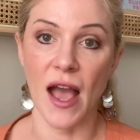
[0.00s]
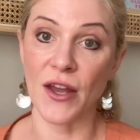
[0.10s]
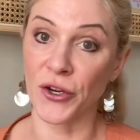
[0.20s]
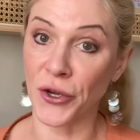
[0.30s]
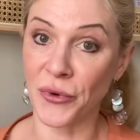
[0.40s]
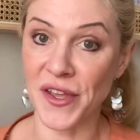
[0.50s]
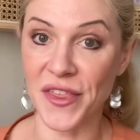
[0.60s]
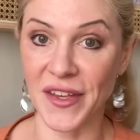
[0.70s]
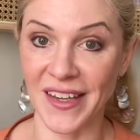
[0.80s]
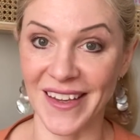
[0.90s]
And I know what you're
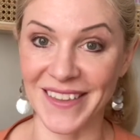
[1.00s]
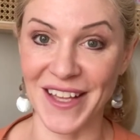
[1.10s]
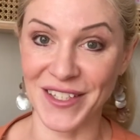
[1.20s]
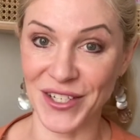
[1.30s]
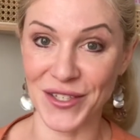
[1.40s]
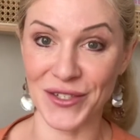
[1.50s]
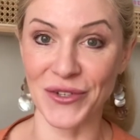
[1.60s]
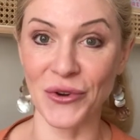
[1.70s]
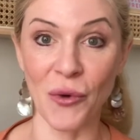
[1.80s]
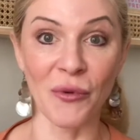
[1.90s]
thinking, that's just
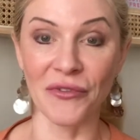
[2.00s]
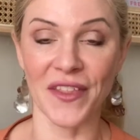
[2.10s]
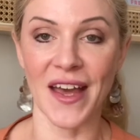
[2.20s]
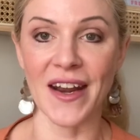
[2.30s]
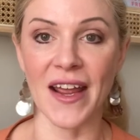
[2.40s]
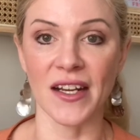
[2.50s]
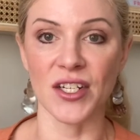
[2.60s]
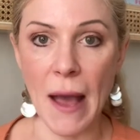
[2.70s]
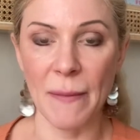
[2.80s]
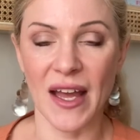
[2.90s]
normal for that
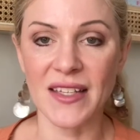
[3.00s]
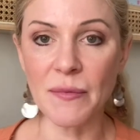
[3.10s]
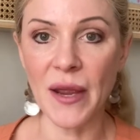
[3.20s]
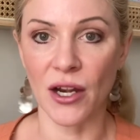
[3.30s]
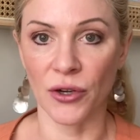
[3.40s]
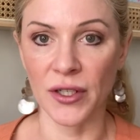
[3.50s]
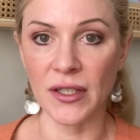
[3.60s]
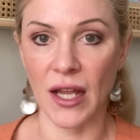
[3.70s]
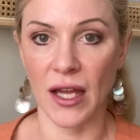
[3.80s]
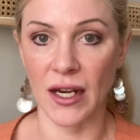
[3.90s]
age. But as a parent,
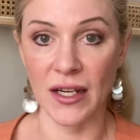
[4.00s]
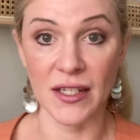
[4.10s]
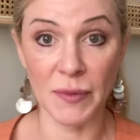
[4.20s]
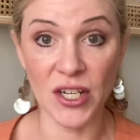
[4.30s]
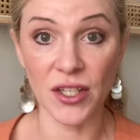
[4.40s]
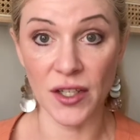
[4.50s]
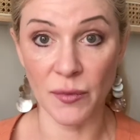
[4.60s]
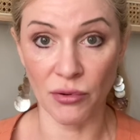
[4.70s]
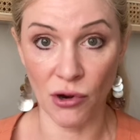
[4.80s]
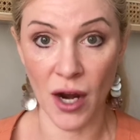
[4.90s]
and especially the
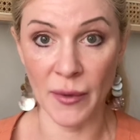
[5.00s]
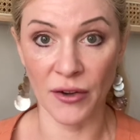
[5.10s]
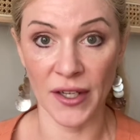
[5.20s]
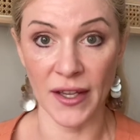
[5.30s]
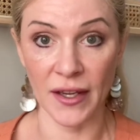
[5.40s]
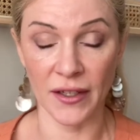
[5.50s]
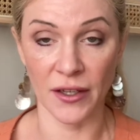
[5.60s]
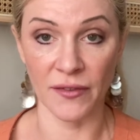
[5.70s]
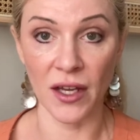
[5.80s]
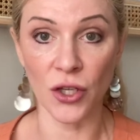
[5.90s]
primary
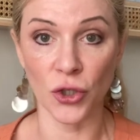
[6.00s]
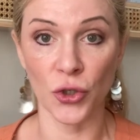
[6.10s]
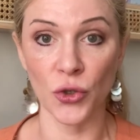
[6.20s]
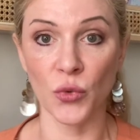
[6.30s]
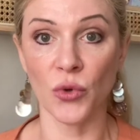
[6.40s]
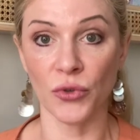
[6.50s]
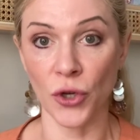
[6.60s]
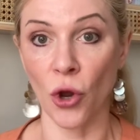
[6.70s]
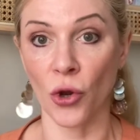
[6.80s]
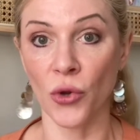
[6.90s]
caregiver, you will
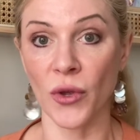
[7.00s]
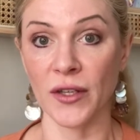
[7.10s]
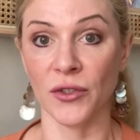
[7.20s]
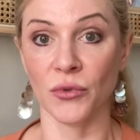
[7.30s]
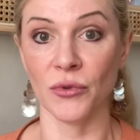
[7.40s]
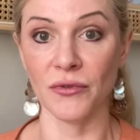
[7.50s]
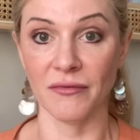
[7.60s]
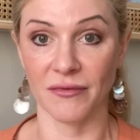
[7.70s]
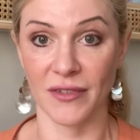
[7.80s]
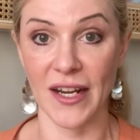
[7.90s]
know and you'll
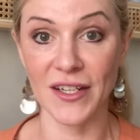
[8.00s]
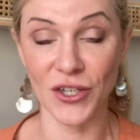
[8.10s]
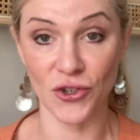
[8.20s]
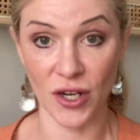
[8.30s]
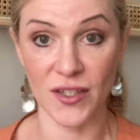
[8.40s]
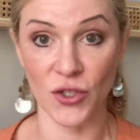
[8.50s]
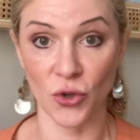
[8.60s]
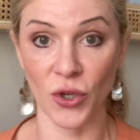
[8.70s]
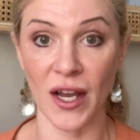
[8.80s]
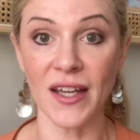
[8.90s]
need to trust
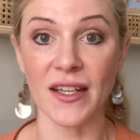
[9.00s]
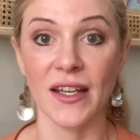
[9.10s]
your gut